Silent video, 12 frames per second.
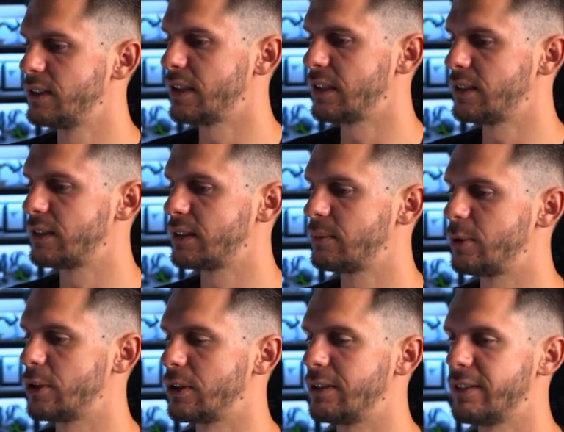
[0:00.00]
set
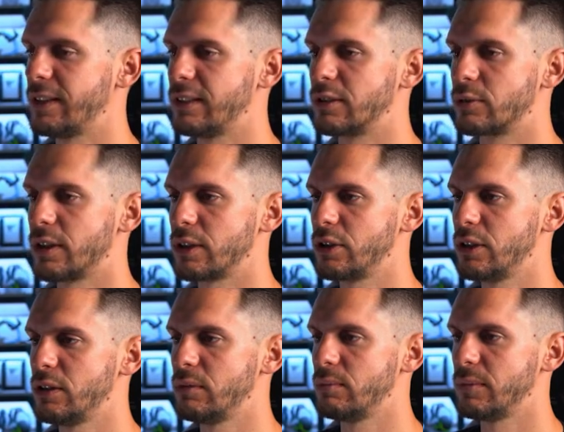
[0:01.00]
simulation event
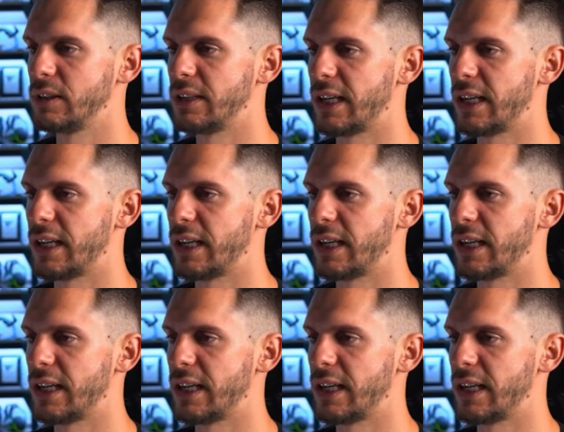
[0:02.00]
instruction,